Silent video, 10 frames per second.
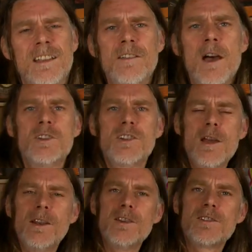Yeah, so no, you should
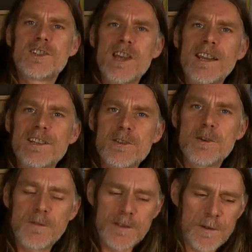only use a
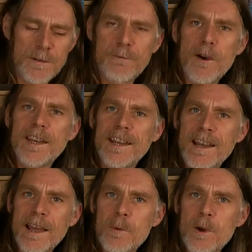chainsaw for doing fine inlay